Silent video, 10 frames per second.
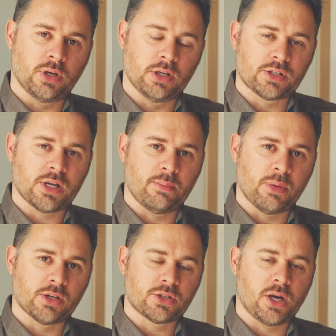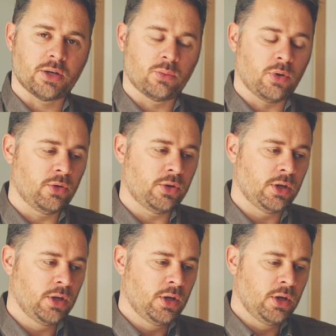really side by side.
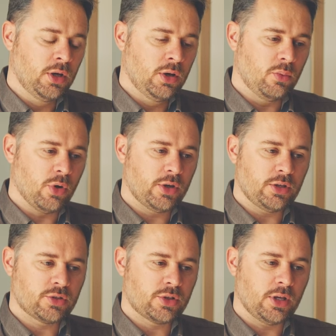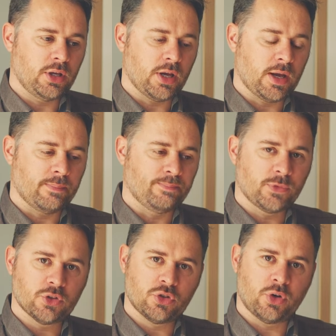One, one is the um,
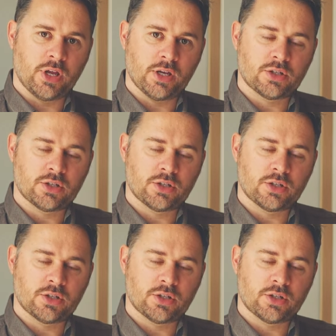Sony